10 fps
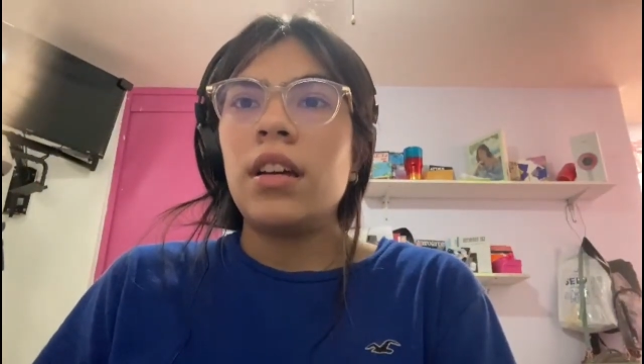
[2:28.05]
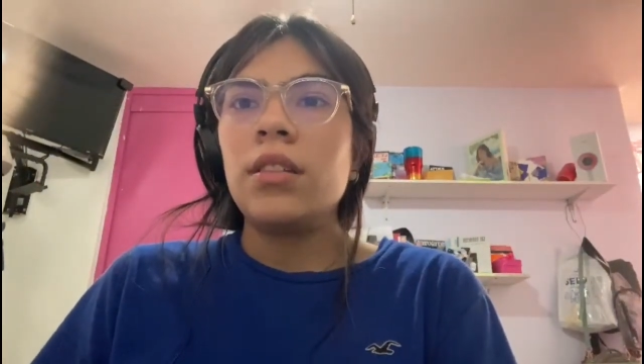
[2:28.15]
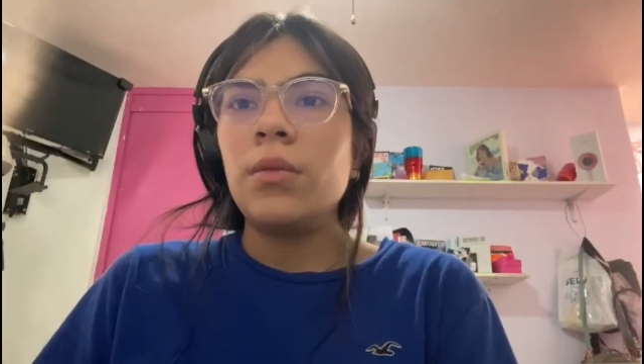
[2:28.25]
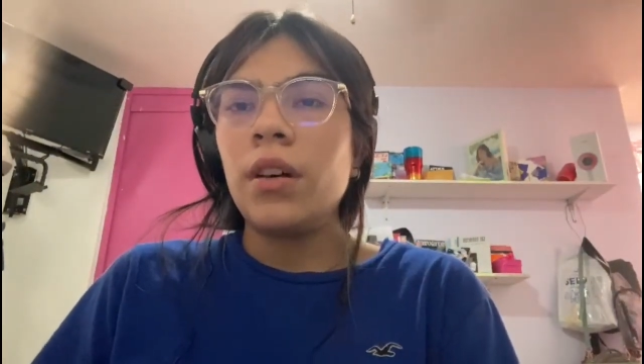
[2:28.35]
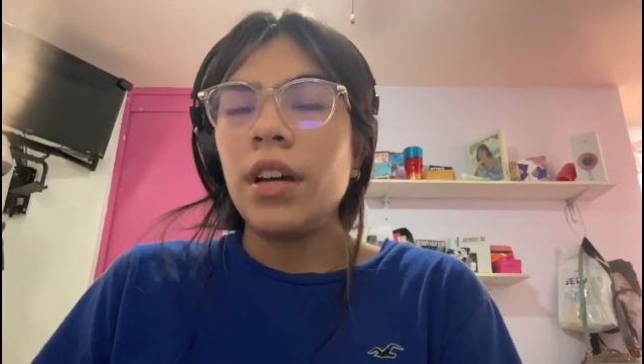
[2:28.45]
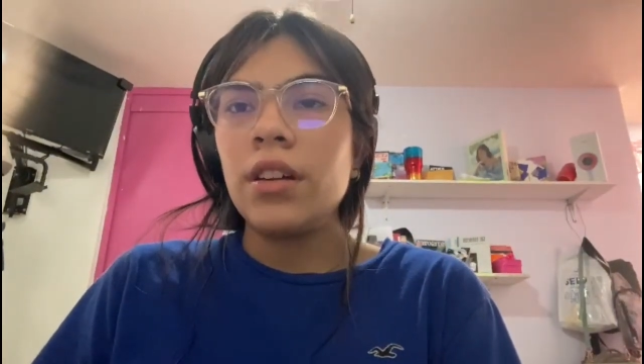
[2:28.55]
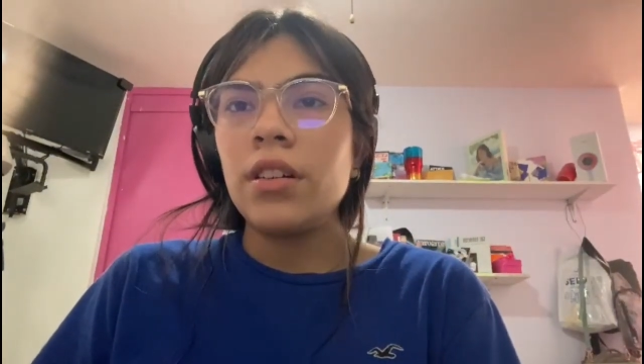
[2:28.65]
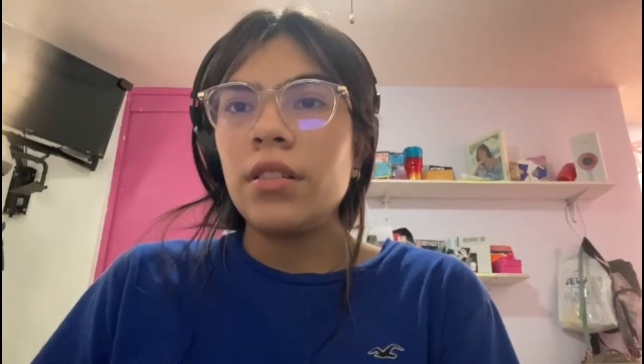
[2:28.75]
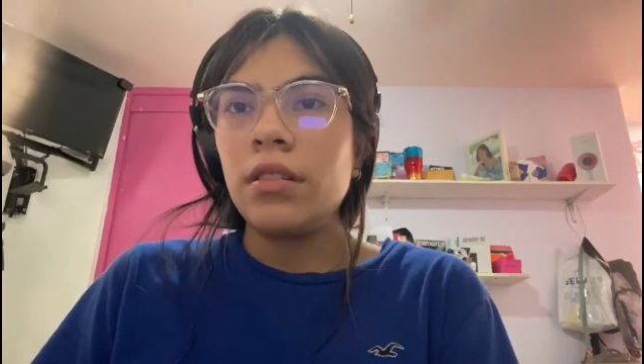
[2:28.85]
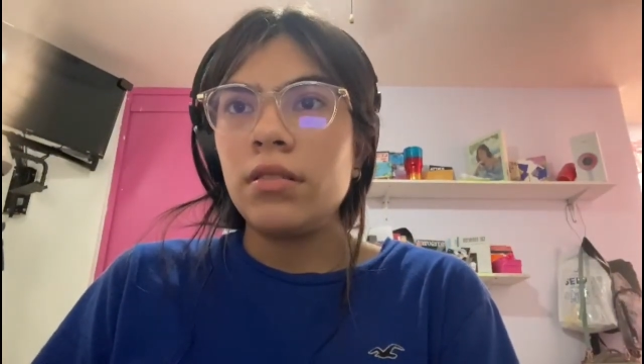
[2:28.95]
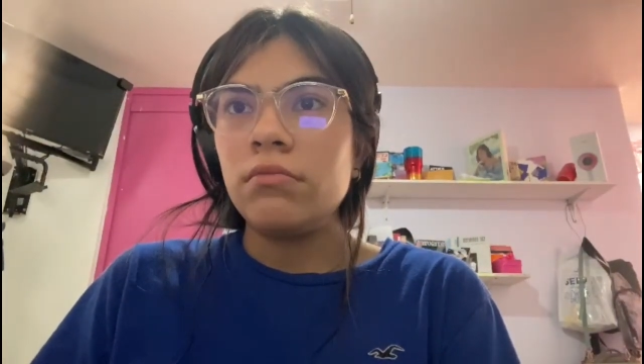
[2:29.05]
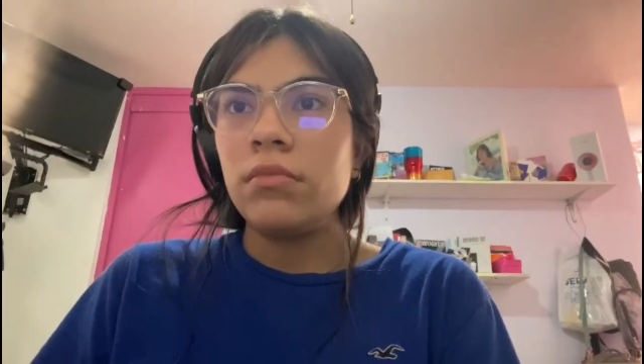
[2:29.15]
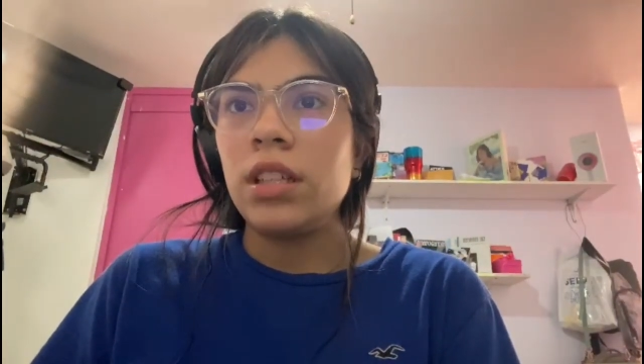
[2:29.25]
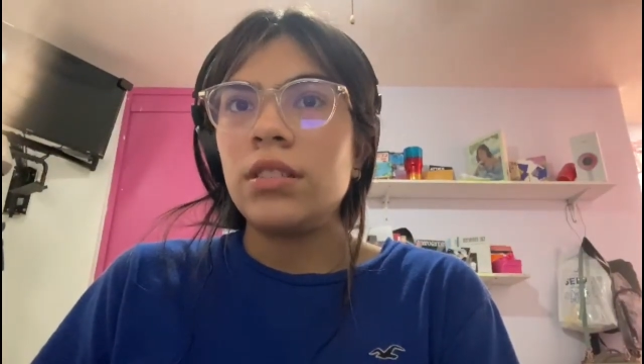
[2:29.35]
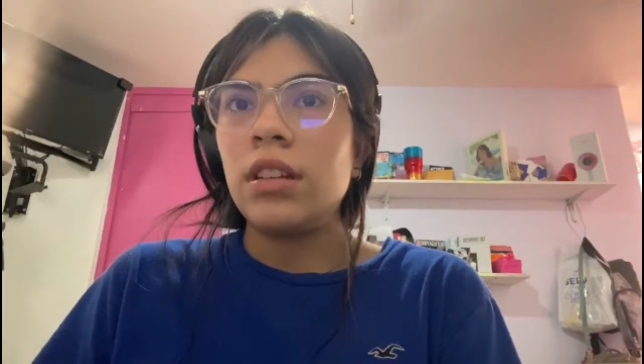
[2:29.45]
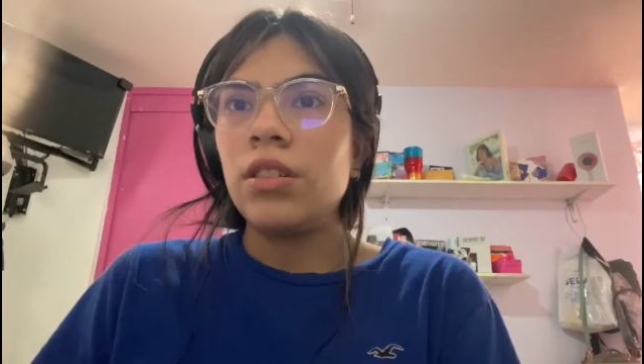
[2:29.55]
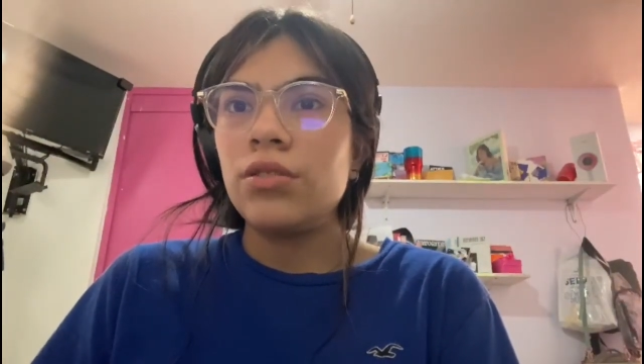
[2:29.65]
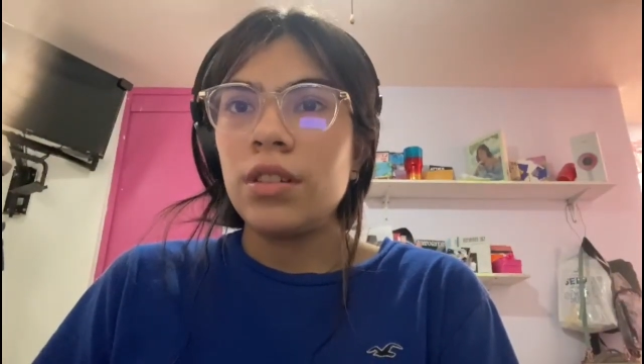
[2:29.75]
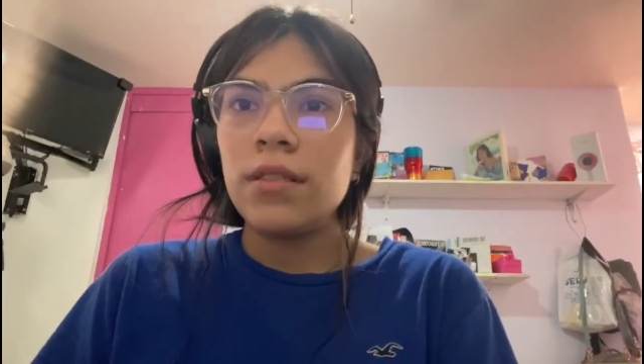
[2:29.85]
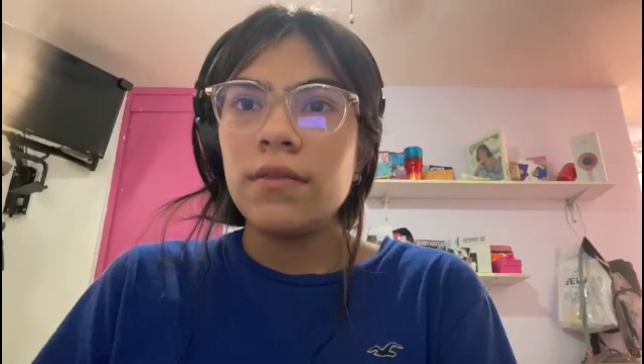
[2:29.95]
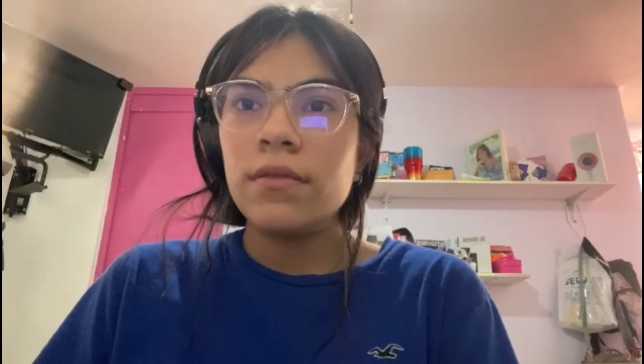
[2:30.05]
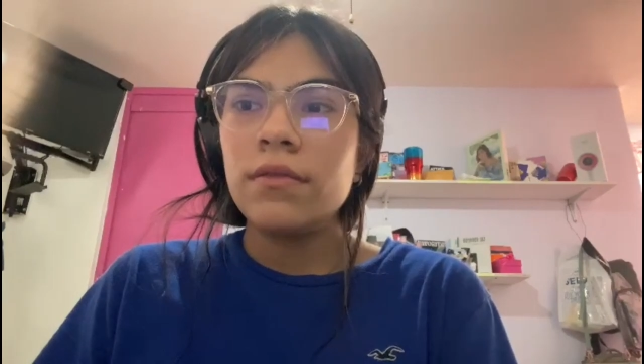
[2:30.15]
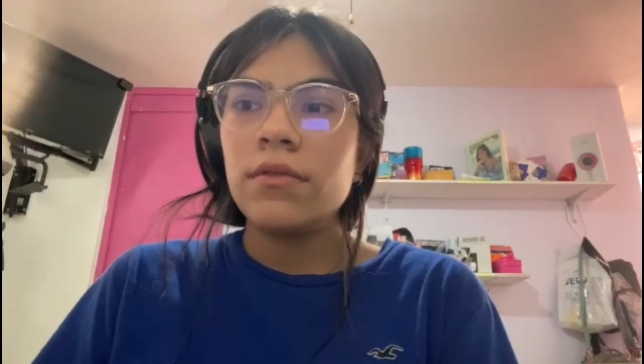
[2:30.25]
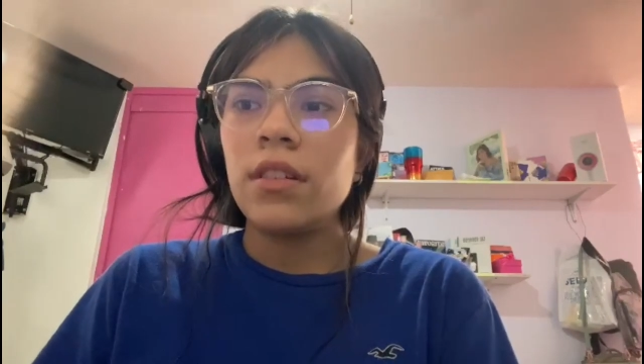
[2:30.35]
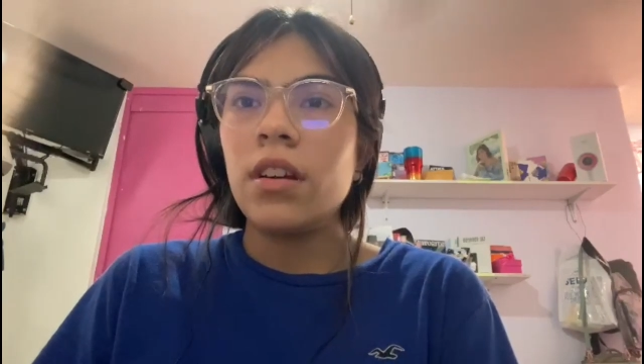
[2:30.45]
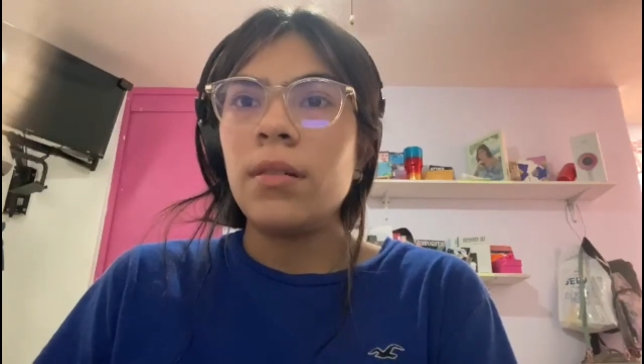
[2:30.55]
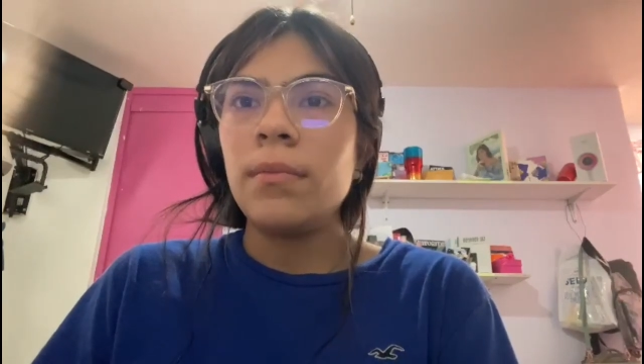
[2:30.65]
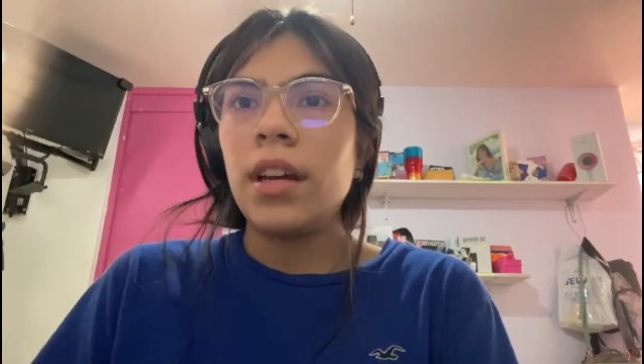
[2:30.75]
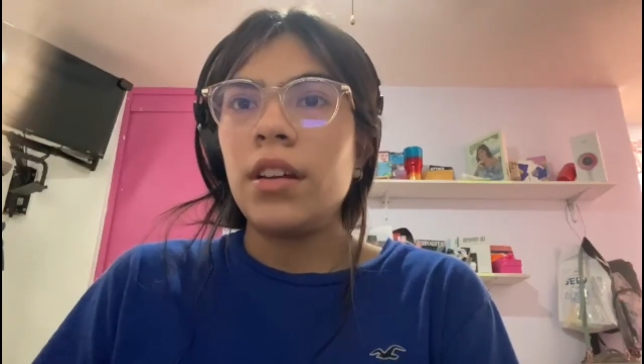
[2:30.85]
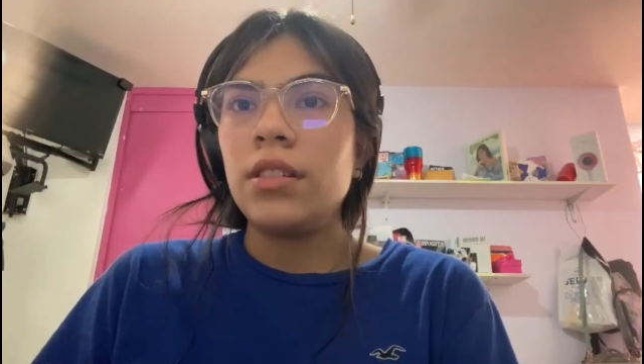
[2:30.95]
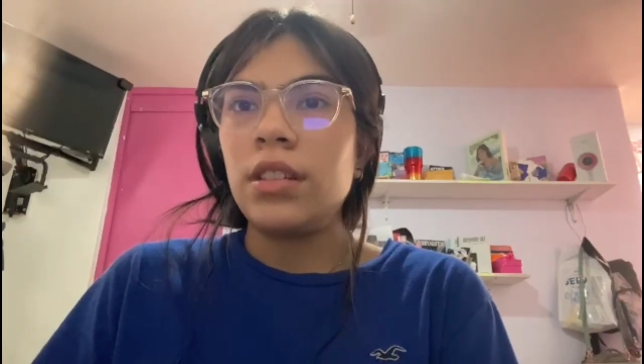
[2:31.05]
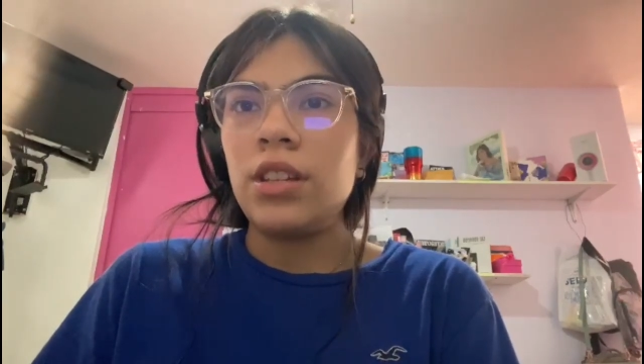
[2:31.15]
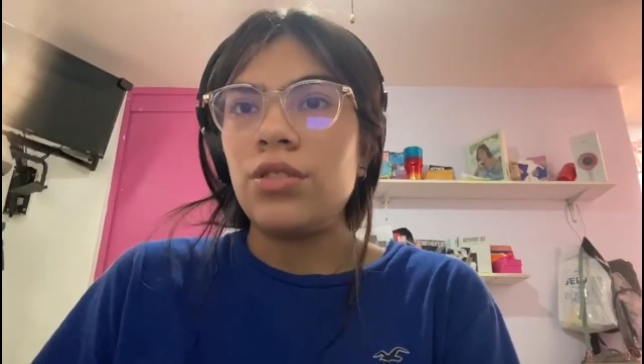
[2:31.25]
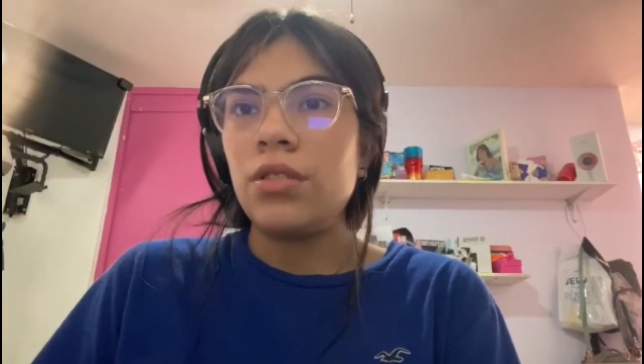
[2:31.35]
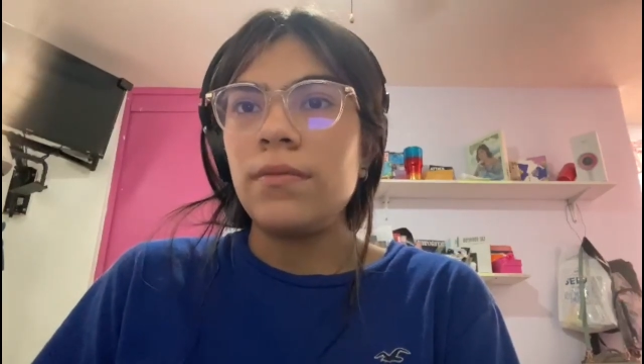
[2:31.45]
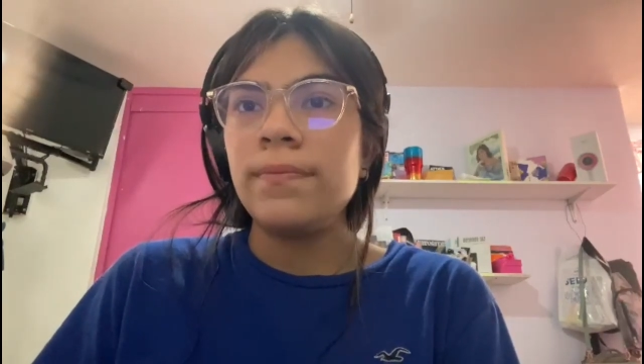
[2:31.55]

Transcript: acquire less energy from ionization.